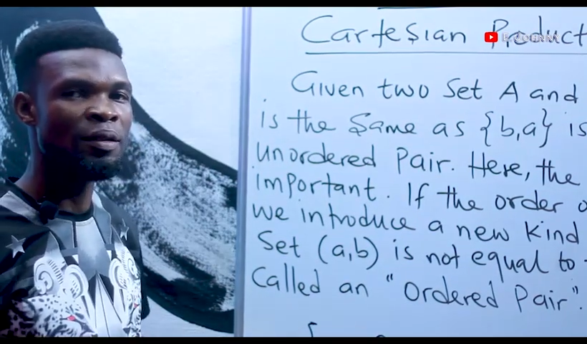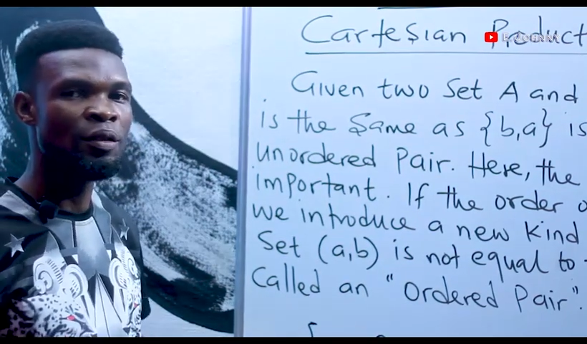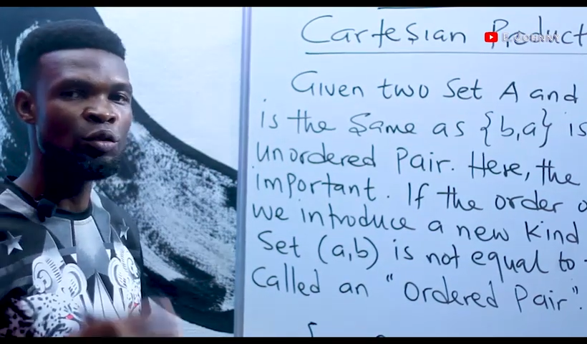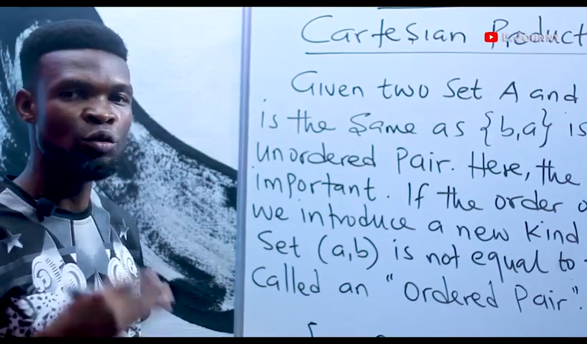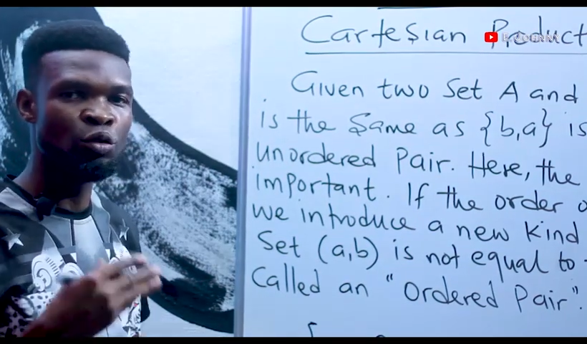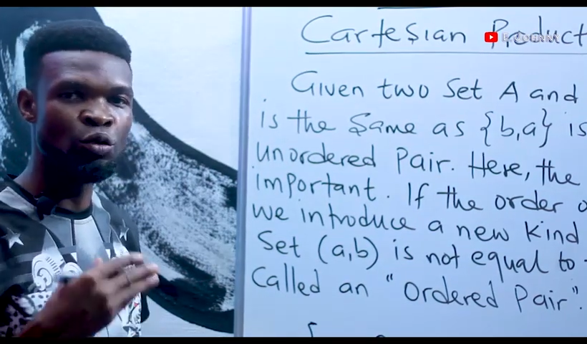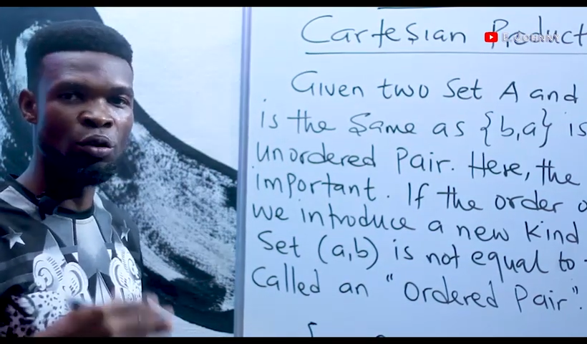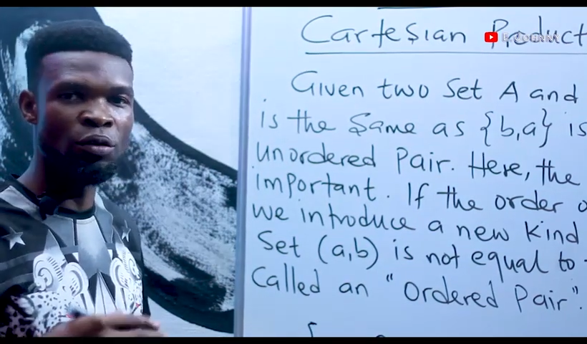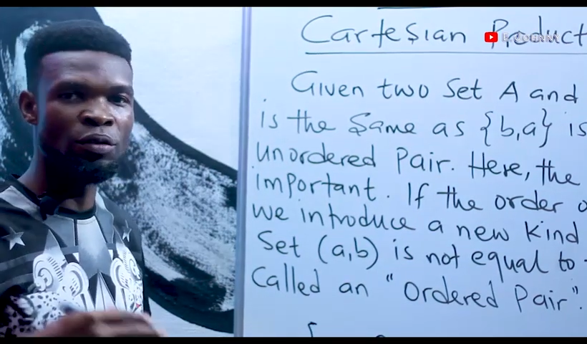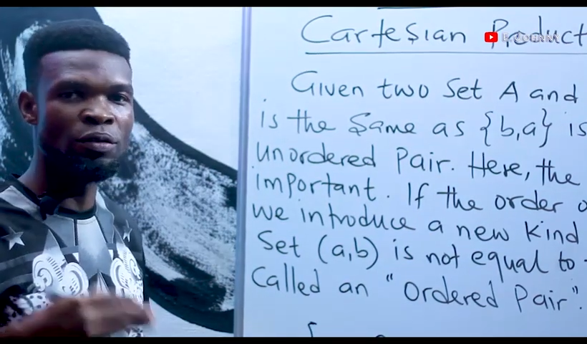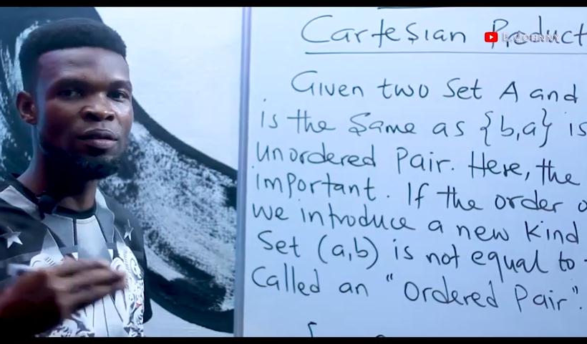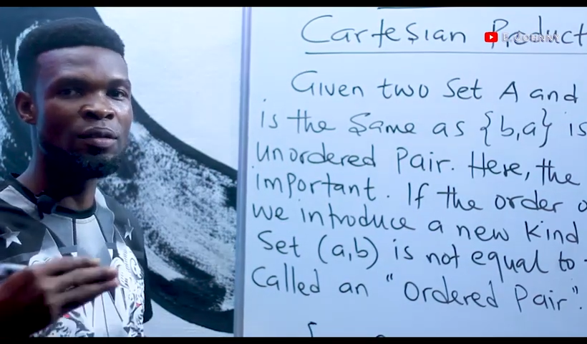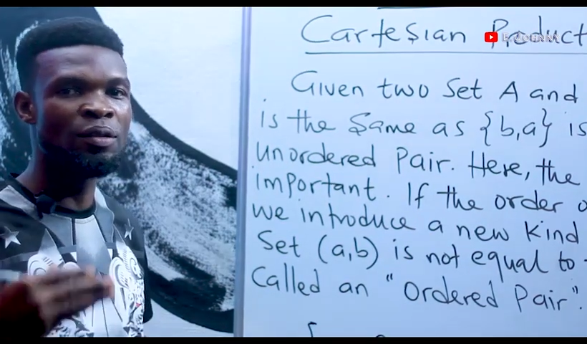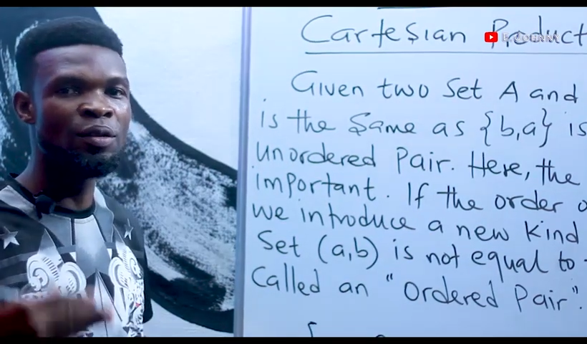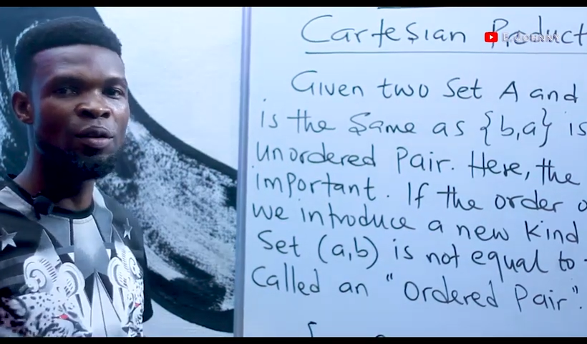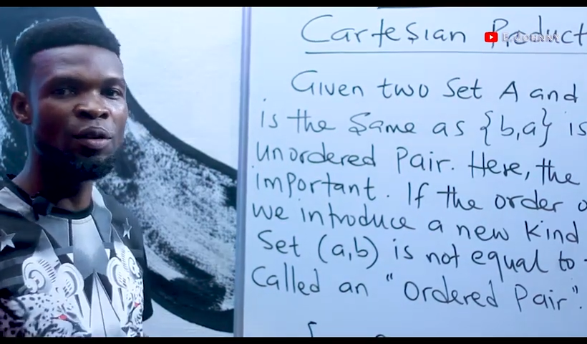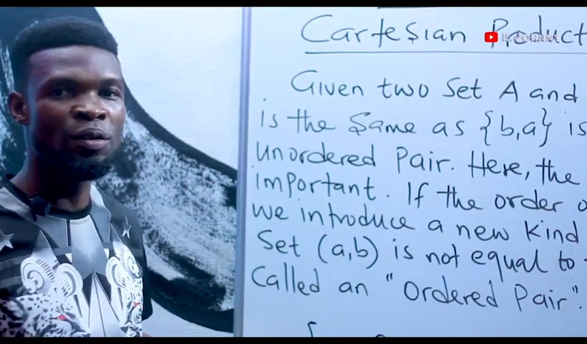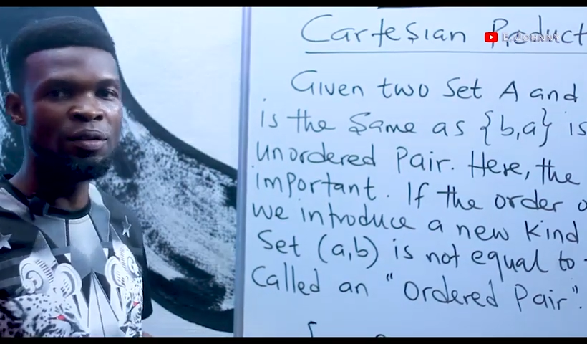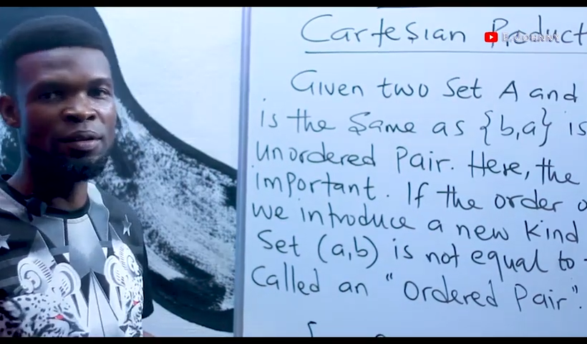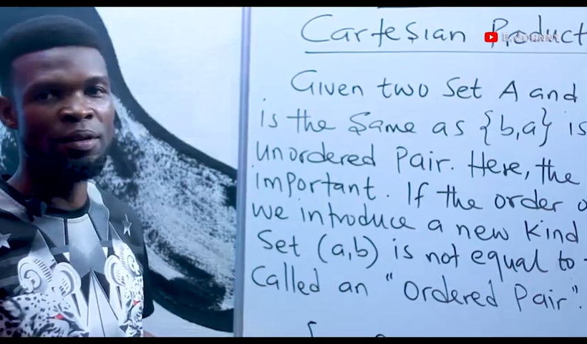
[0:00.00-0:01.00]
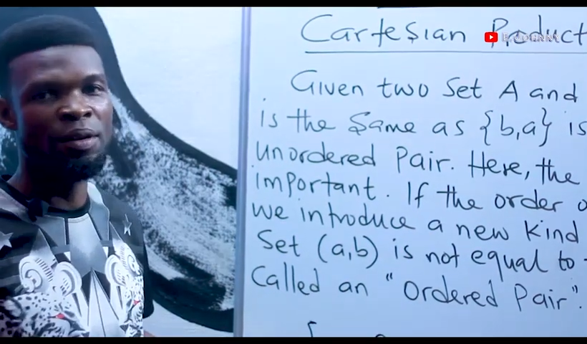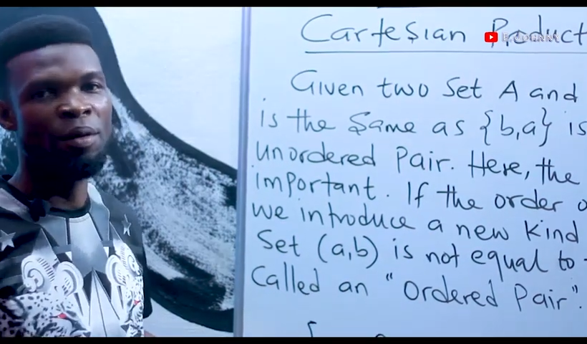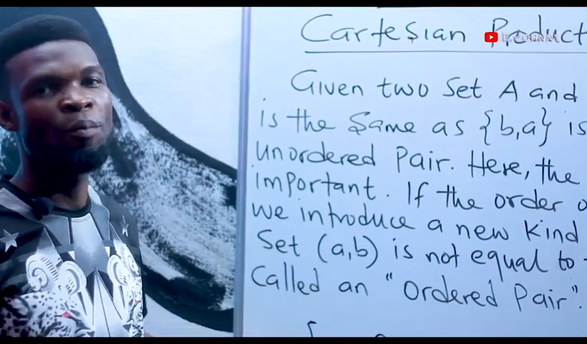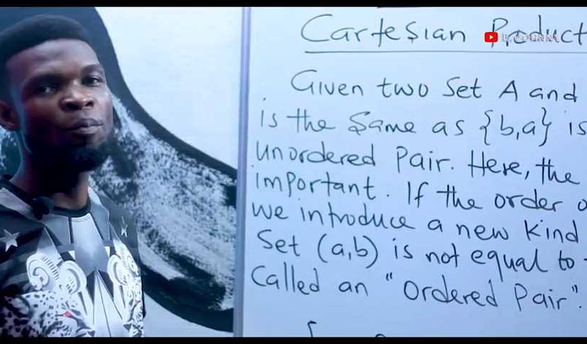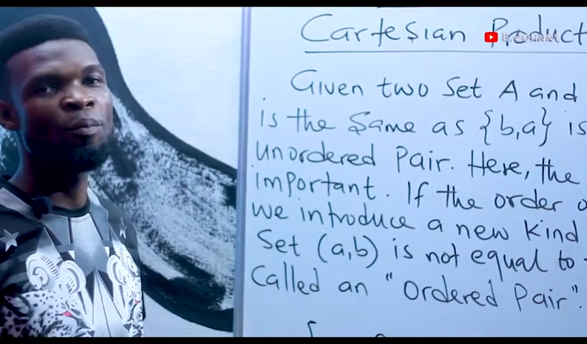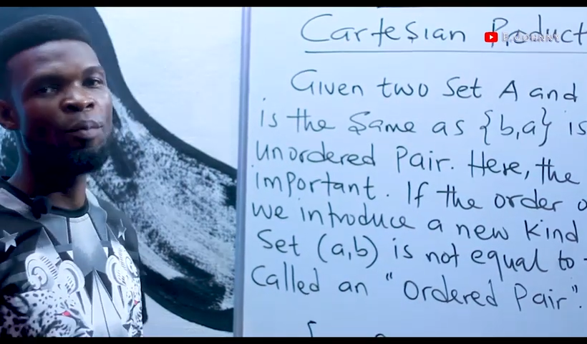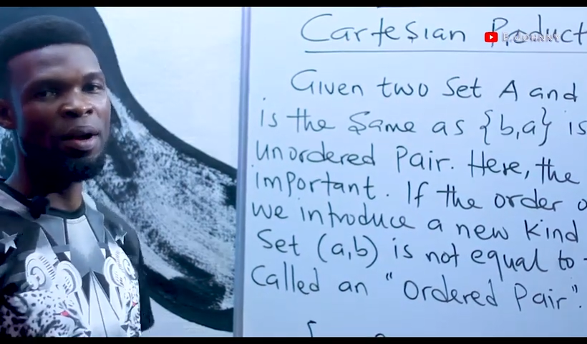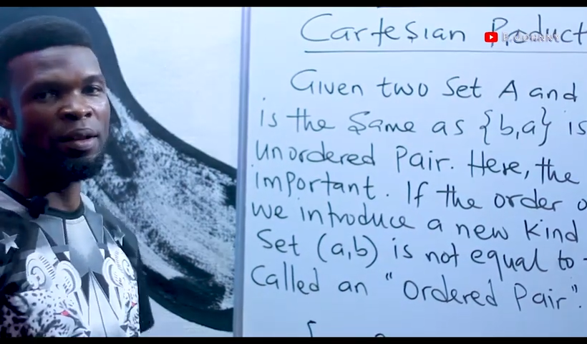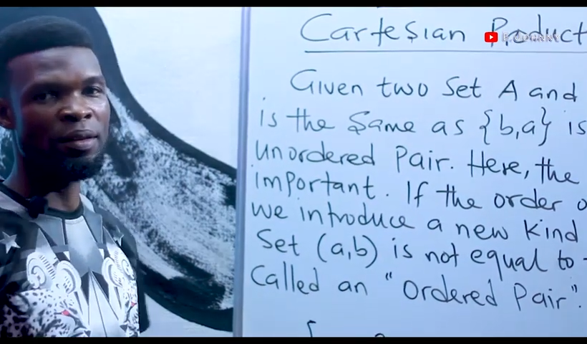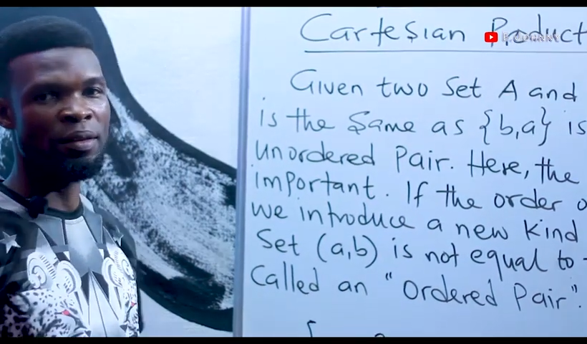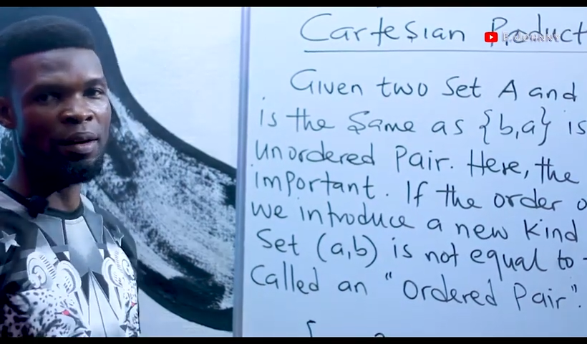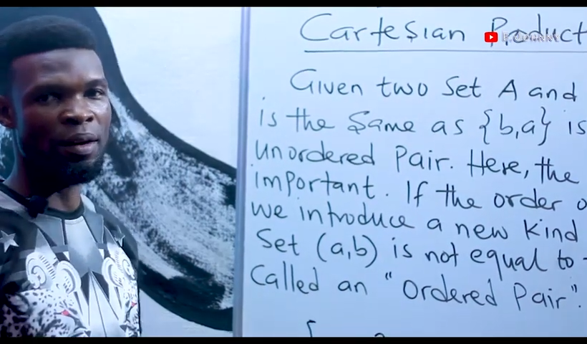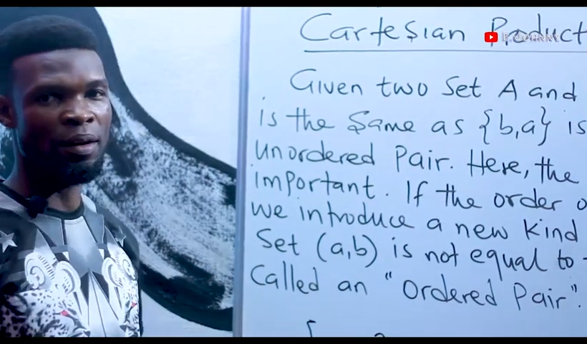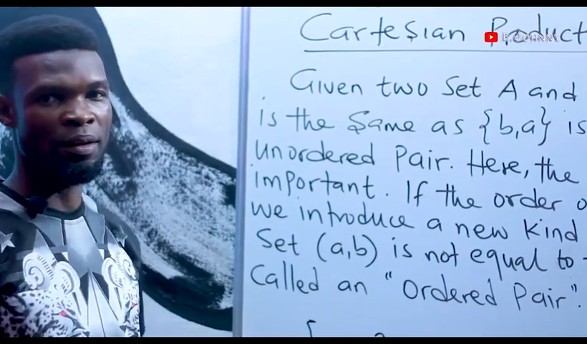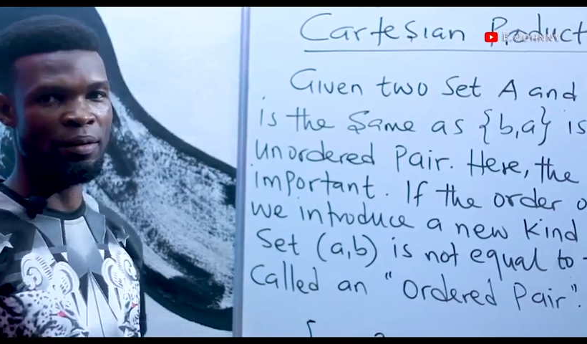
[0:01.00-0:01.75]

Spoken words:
does not matter.